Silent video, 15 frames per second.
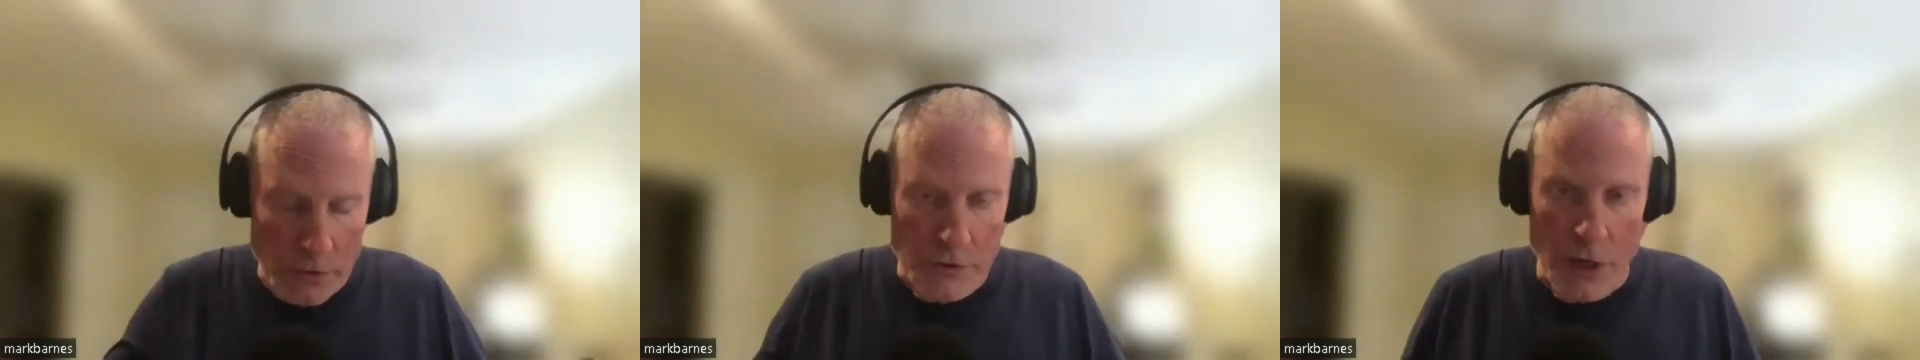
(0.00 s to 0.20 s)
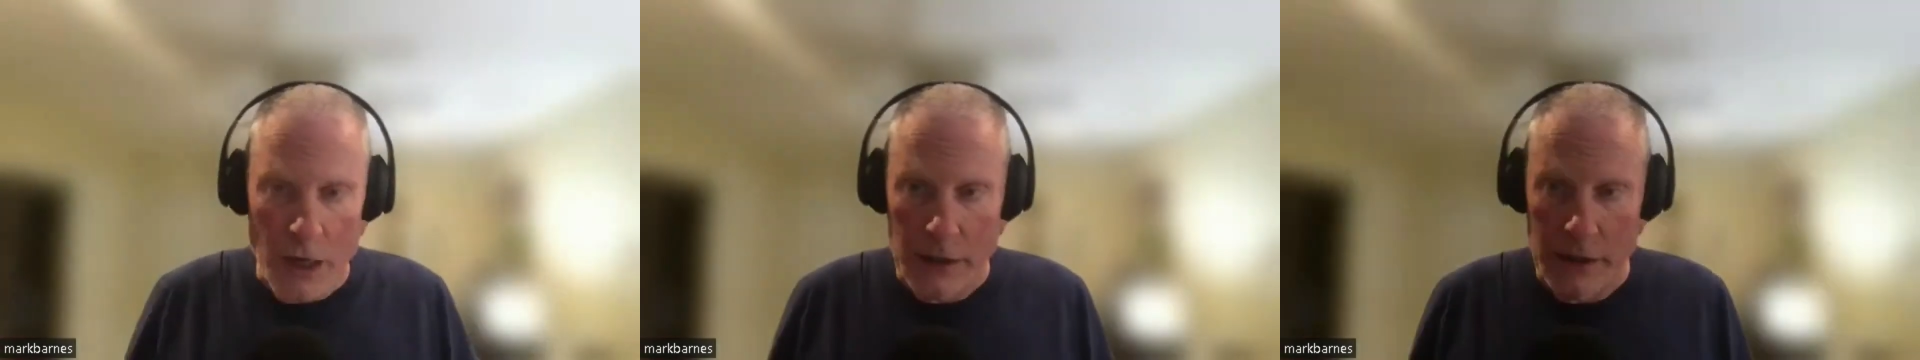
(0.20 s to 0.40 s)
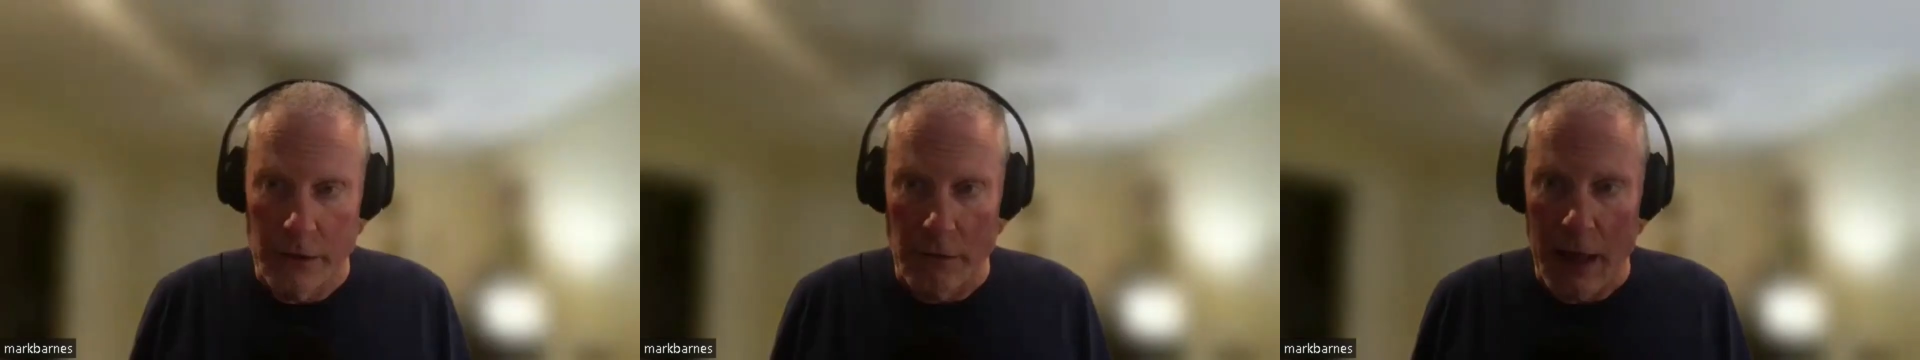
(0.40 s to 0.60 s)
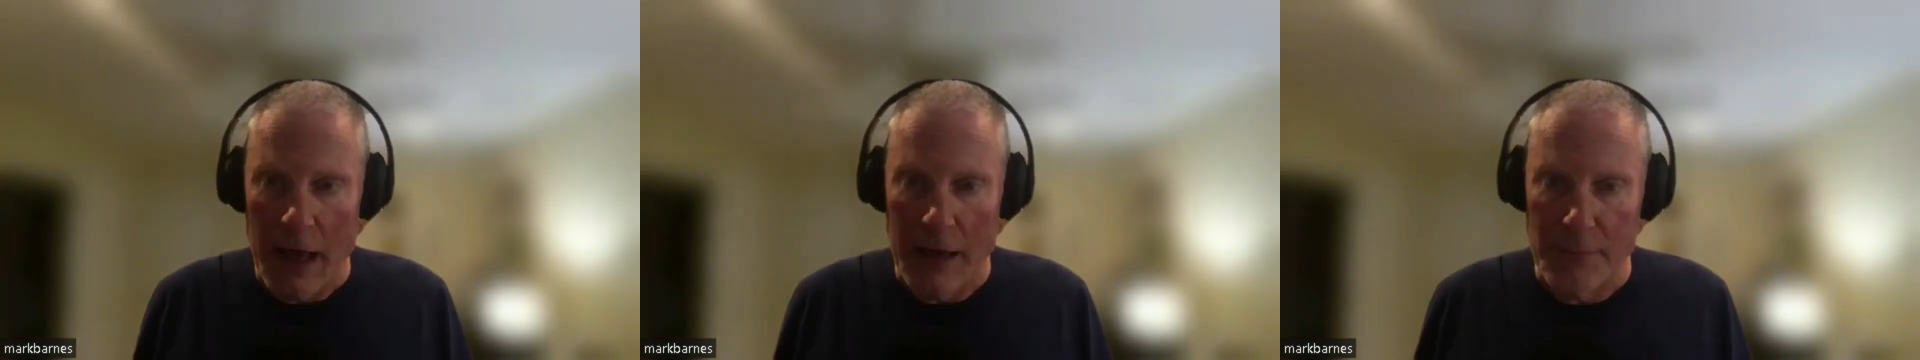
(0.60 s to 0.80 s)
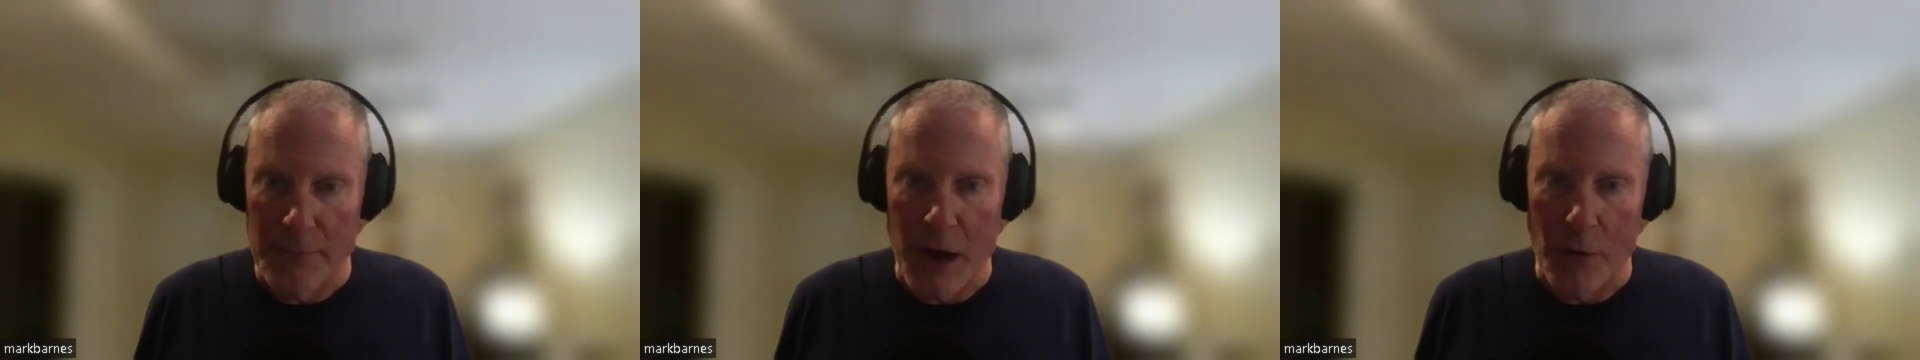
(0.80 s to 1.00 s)
talking a lot
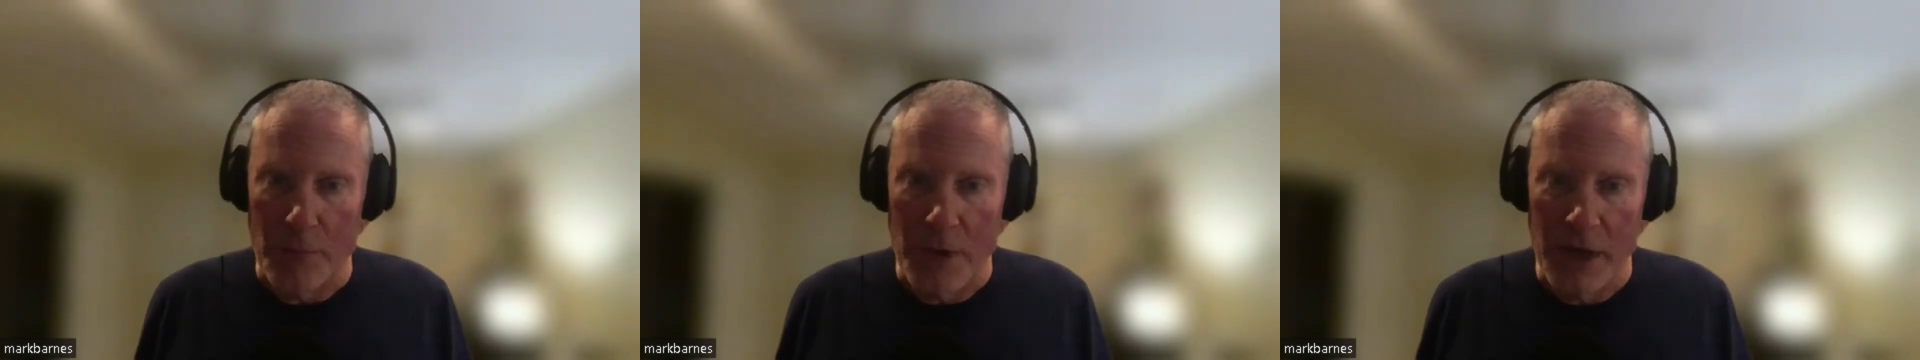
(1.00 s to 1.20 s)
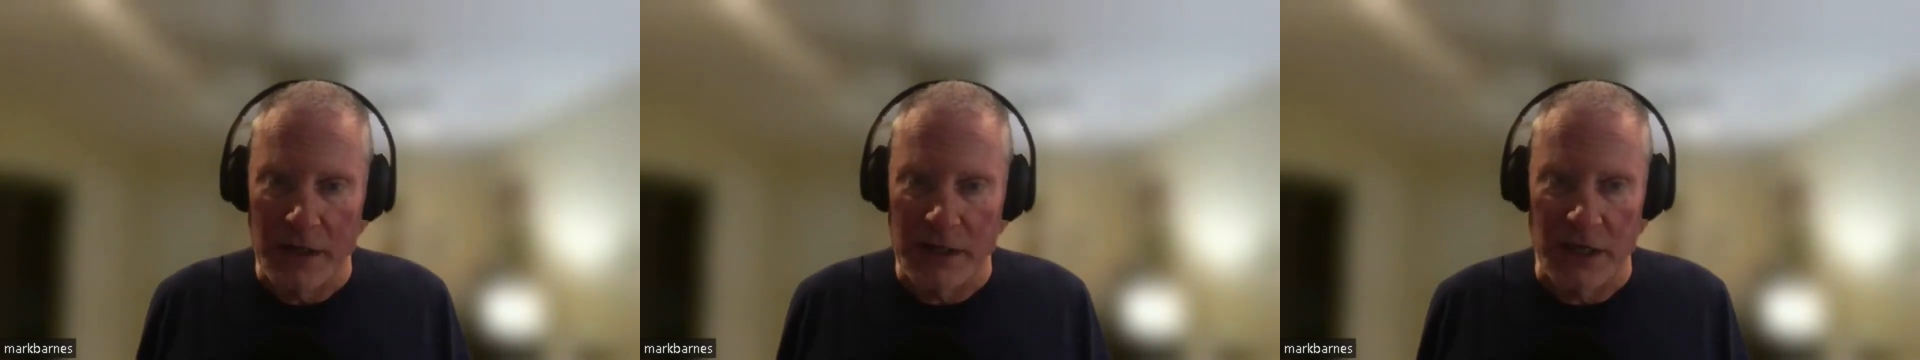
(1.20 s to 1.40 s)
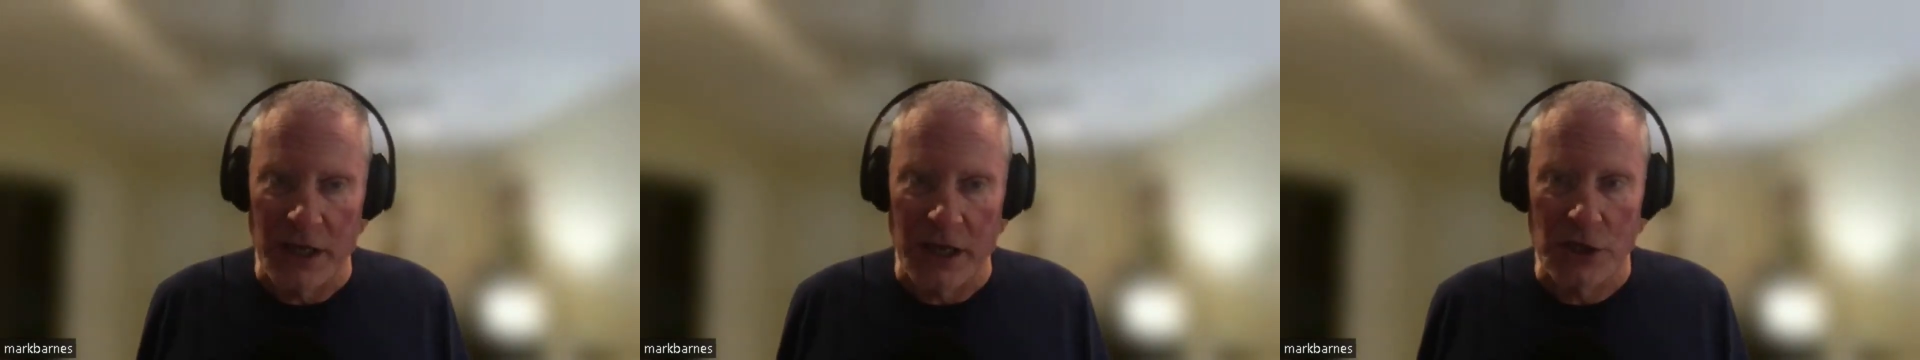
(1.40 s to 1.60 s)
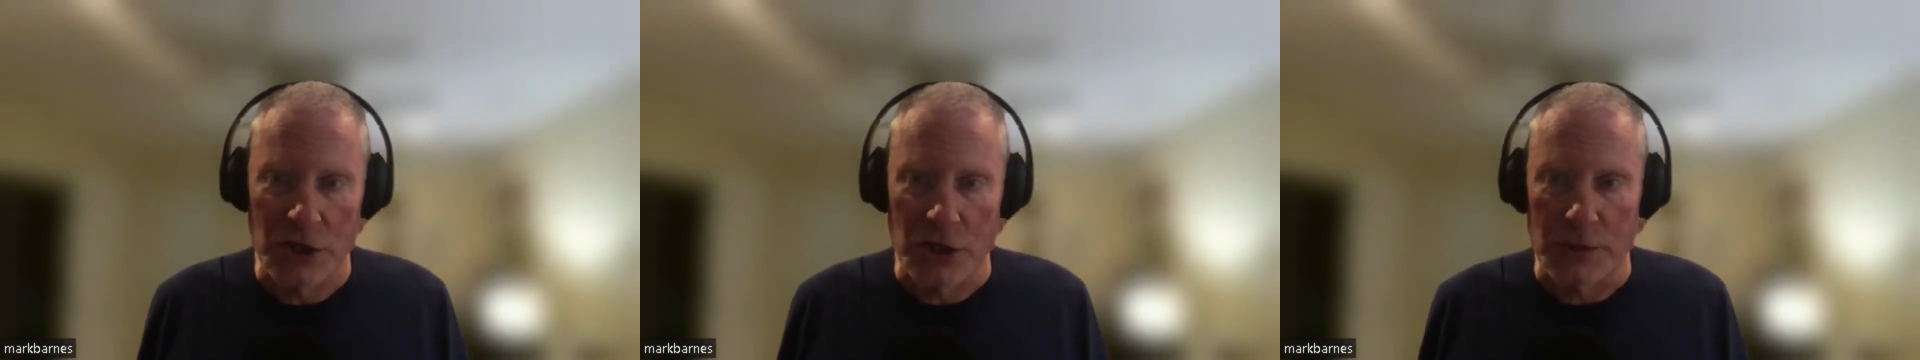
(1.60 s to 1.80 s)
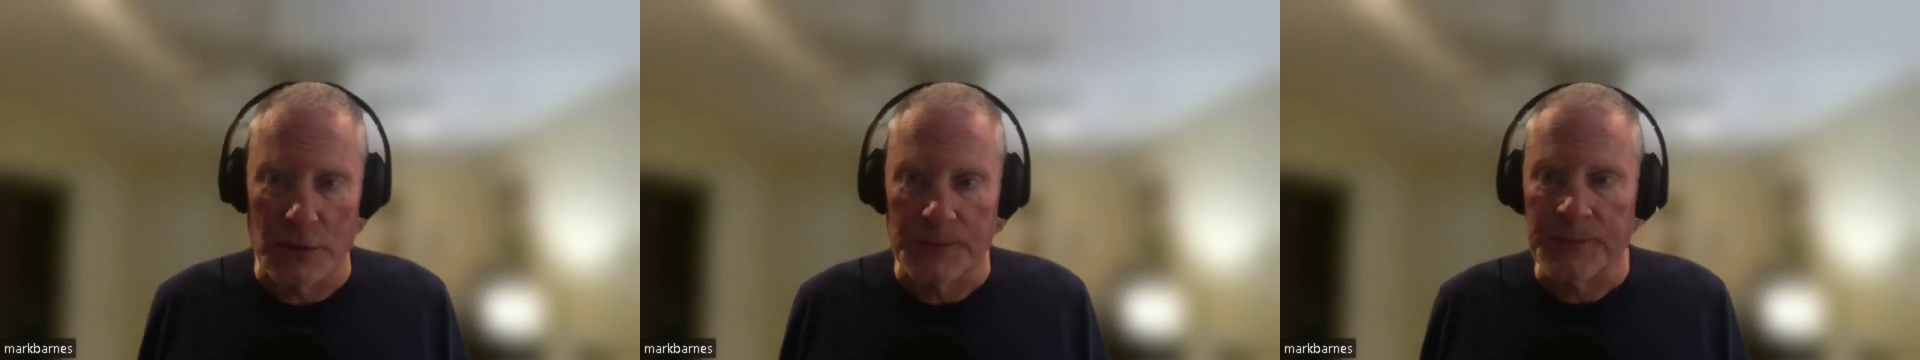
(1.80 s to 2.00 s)
about
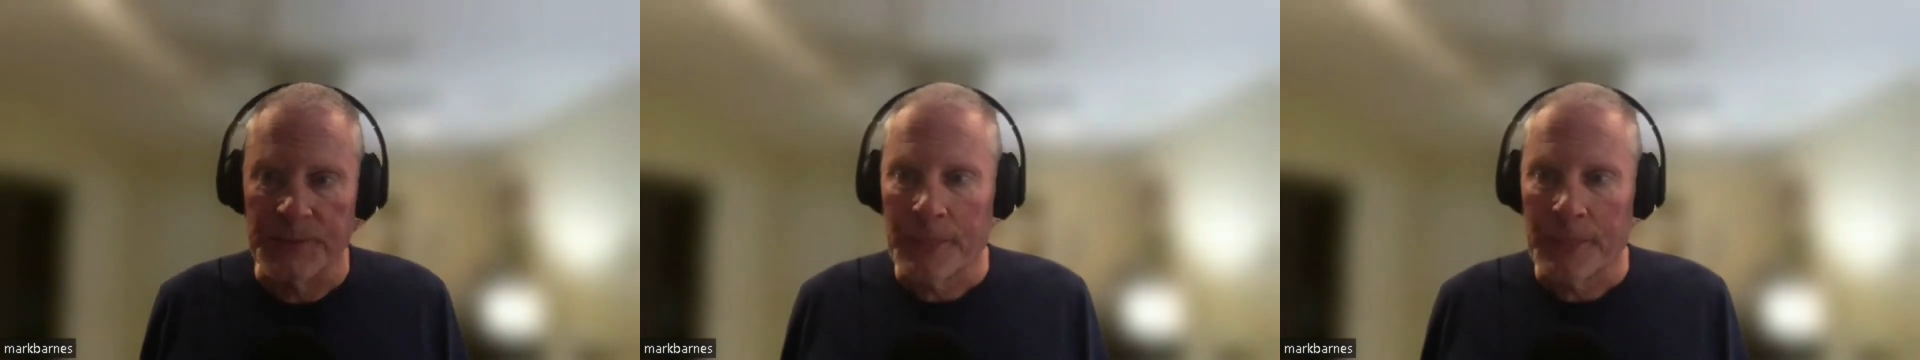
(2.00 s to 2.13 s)
meditation